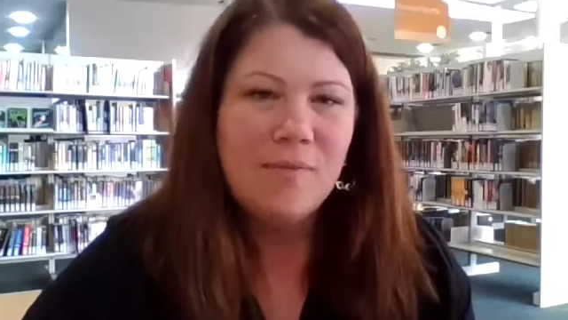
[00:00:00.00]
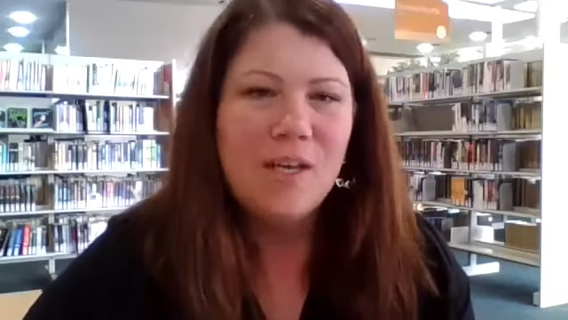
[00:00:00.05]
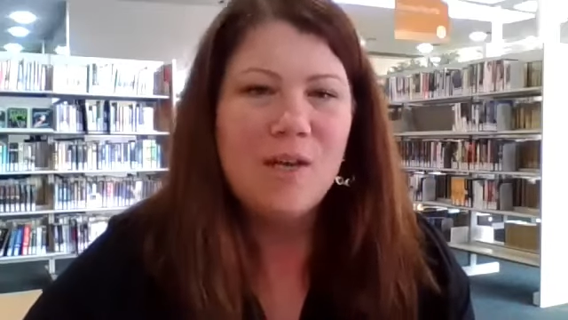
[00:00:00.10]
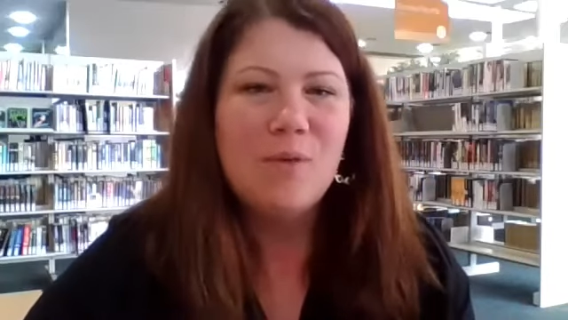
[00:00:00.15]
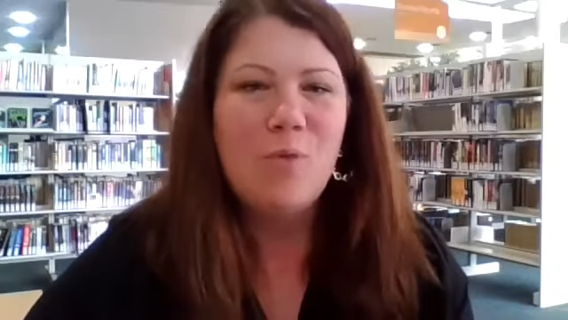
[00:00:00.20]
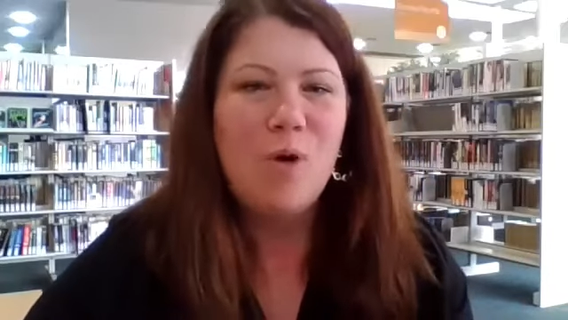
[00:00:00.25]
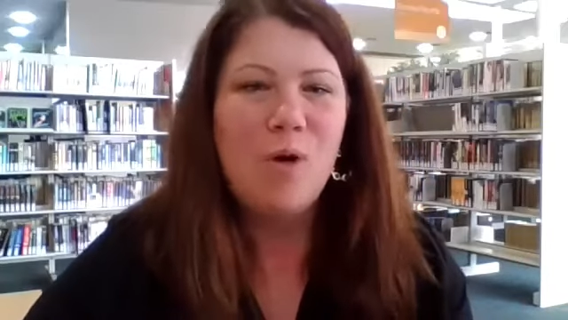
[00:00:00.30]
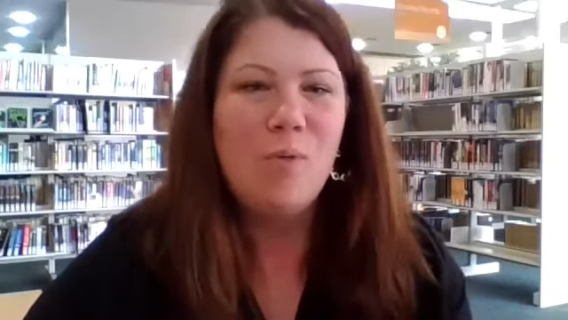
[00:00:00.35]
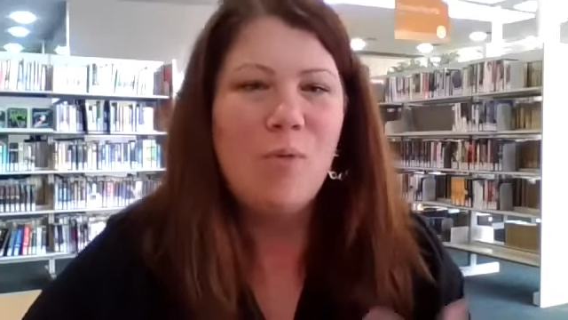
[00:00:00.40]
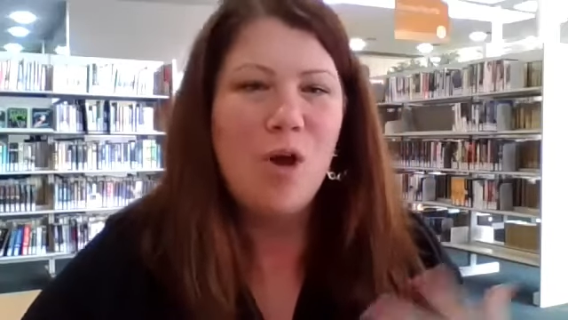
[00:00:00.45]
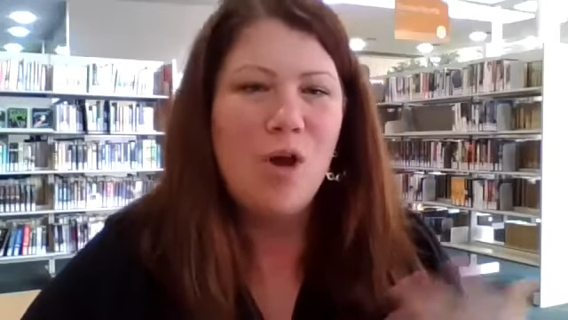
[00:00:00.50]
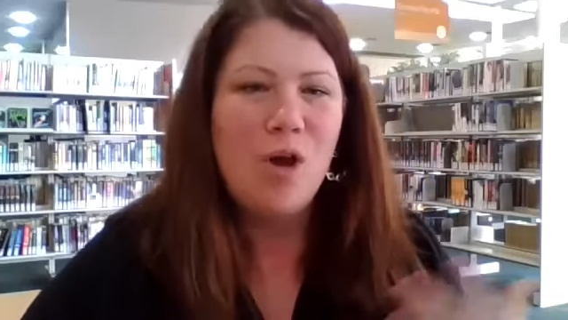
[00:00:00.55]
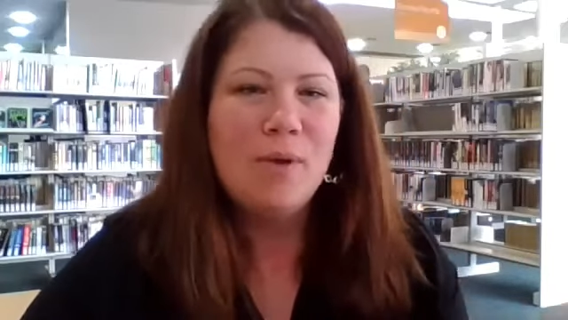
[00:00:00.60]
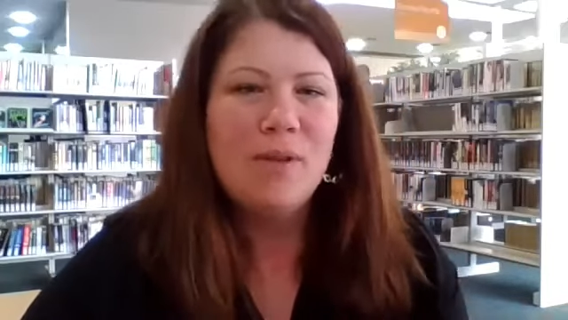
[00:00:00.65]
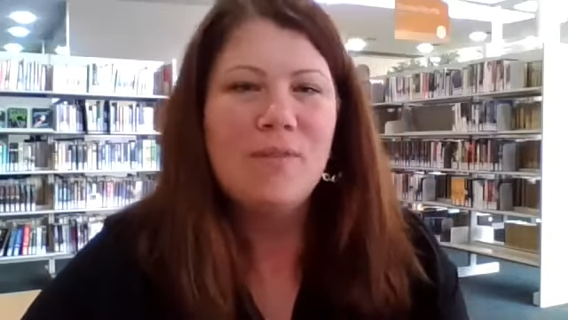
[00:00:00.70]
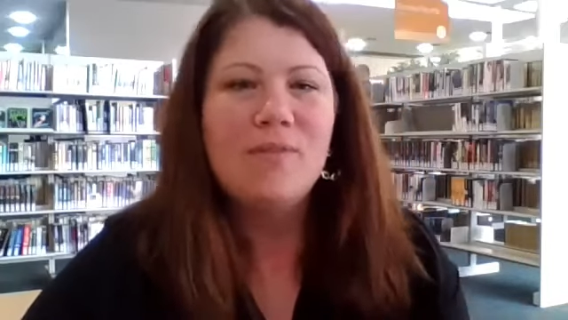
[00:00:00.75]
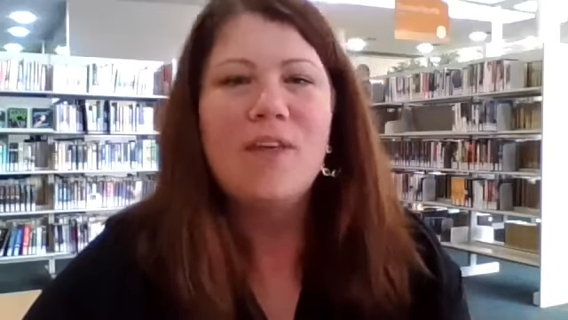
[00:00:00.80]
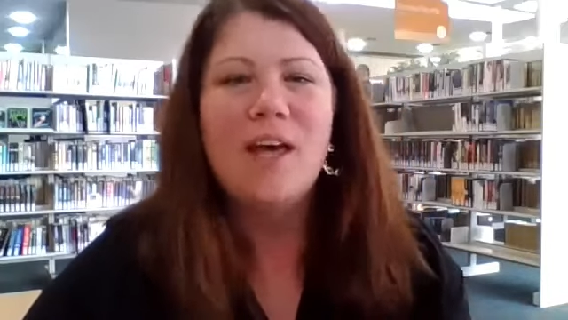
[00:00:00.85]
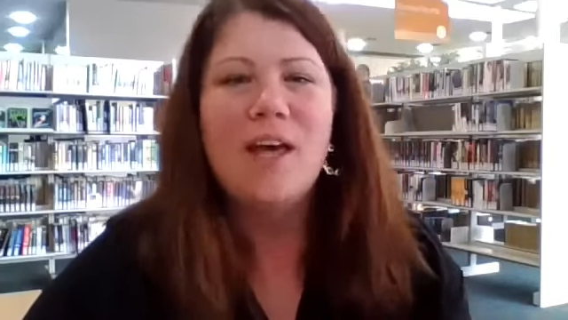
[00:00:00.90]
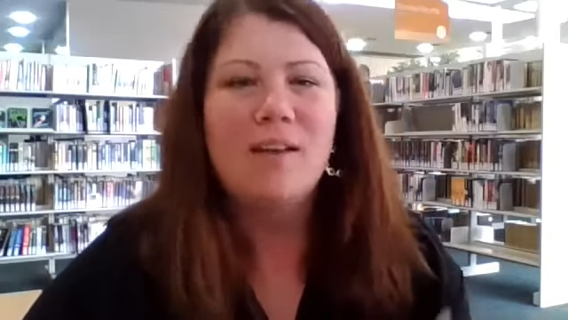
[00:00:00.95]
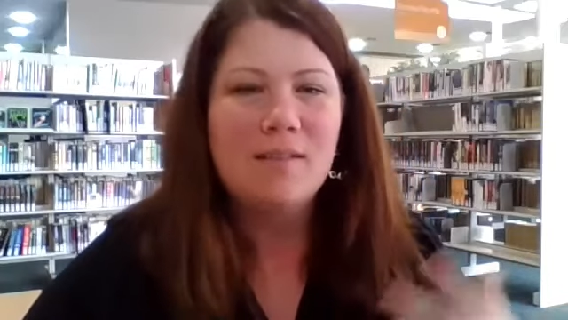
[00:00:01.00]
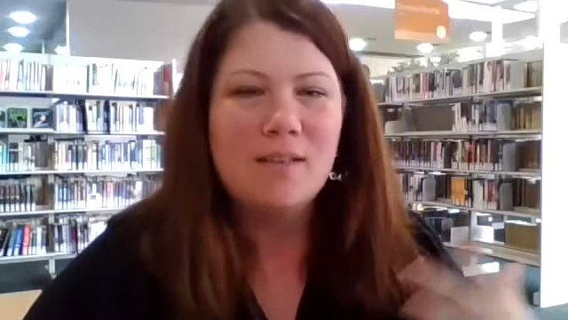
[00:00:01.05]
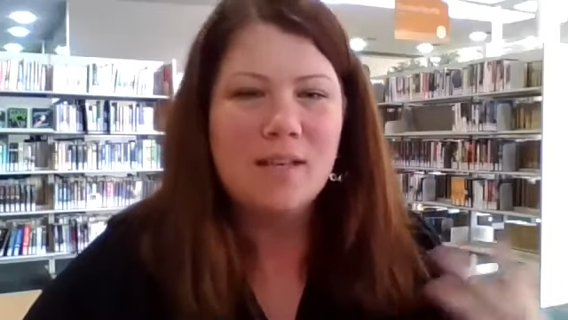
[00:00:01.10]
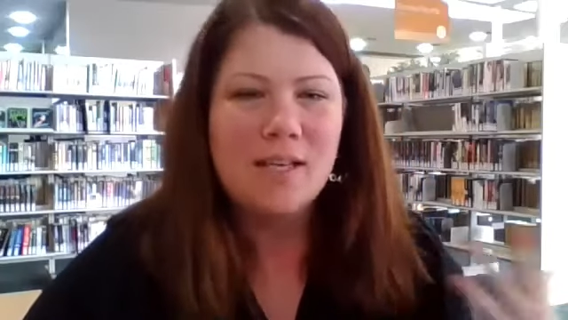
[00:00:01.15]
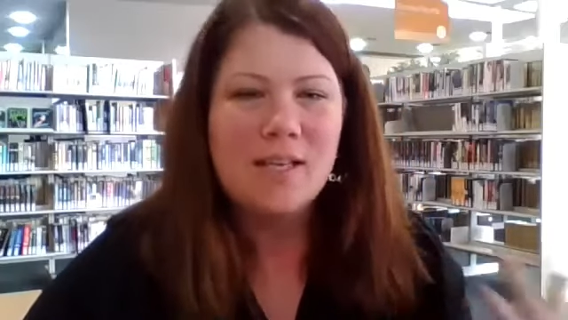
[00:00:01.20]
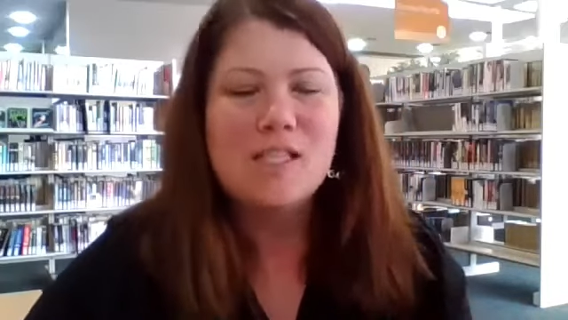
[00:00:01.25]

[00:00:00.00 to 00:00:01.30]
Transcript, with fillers: at what moment that